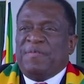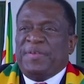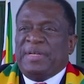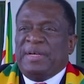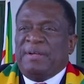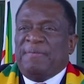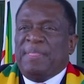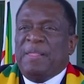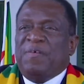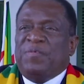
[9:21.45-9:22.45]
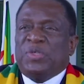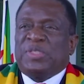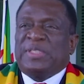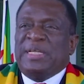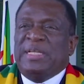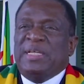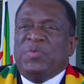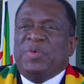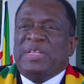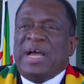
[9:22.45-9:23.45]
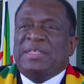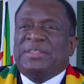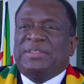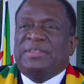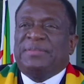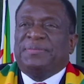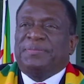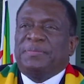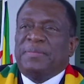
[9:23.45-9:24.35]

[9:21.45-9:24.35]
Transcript: Africa for standing with us.